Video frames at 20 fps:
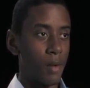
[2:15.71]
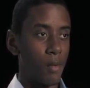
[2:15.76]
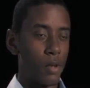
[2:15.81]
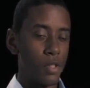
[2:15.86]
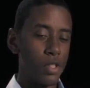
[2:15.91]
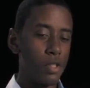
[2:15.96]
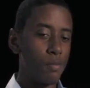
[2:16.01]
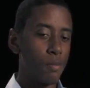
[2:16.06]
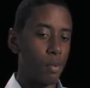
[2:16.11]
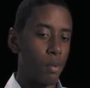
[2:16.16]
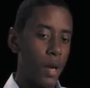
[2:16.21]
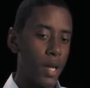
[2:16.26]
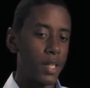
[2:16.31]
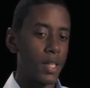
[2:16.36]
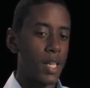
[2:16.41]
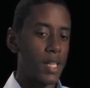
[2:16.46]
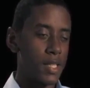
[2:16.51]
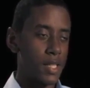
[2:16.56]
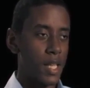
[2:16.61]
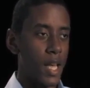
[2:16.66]
Once you
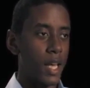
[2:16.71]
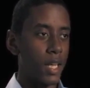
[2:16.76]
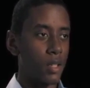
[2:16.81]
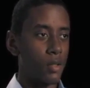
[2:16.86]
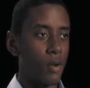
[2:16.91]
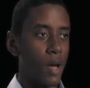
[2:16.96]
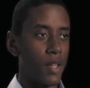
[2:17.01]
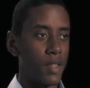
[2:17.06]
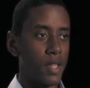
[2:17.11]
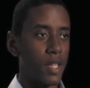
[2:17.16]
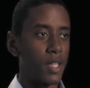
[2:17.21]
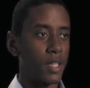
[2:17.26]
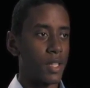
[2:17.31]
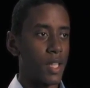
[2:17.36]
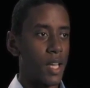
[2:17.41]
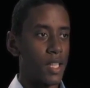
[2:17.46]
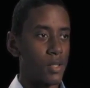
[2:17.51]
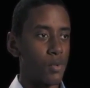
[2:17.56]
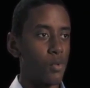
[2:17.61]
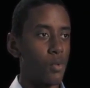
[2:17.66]
break that cycle, I think
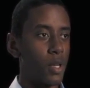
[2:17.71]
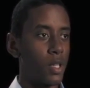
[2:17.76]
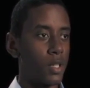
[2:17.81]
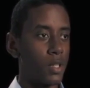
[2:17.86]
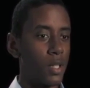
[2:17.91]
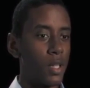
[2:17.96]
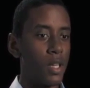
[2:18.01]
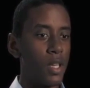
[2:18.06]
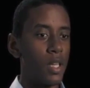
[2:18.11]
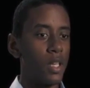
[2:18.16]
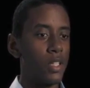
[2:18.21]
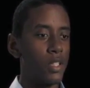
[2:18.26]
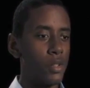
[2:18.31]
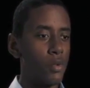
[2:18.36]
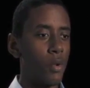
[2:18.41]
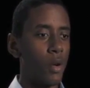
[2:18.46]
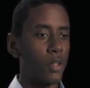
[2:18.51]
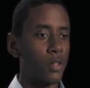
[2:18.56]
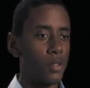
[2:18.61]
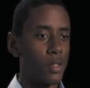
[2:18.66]
that's when
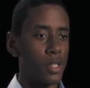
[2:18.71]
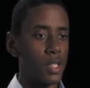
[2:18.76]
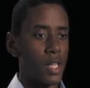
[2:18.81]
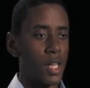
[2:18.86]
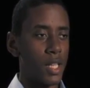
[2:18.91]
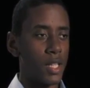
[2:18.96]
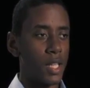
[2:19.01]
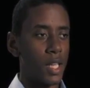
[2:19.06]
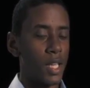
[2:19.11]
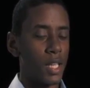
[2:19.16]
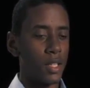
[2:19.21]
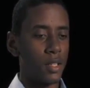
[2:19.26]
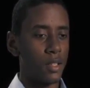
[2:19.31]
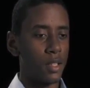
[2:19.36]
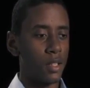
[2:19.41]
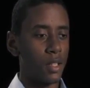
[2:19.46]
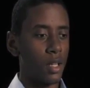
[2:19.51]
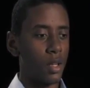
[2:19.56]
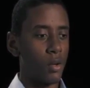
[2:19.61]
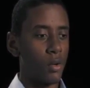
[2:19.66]
you understand that,
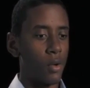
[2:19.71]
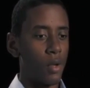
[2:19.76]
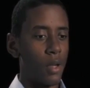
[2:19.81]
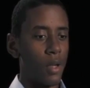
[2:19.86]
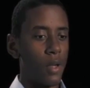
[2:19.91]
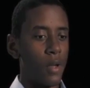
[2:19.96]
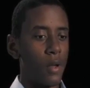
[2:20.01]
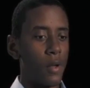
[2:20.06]
you know,